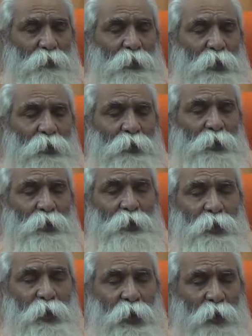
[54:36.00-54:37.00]
the
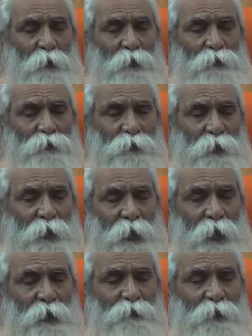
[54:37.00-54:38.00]
greenhouse
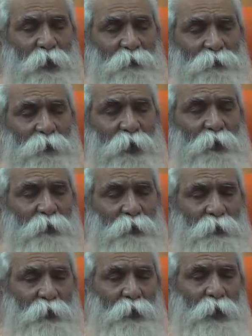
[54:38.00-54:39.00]
gas
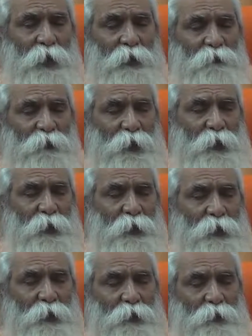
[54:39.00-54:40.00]
effect, and we
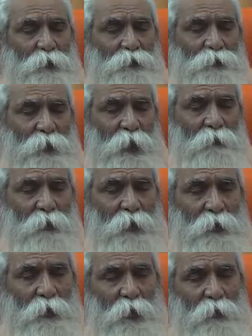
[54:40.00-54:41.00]
can reduce
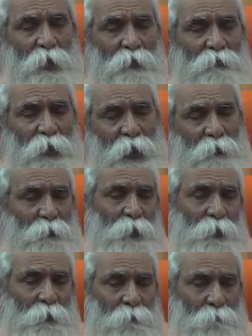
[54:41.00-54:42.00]
our global
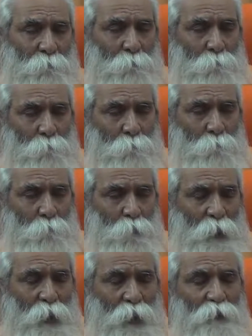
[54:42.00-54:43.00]
warming.
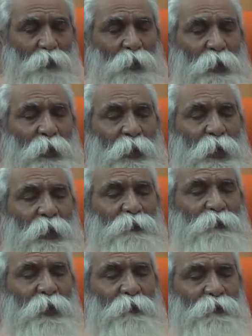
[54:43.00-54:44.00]
So the
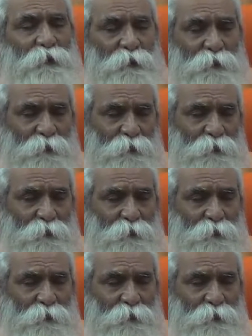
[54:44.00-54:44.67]
glaciers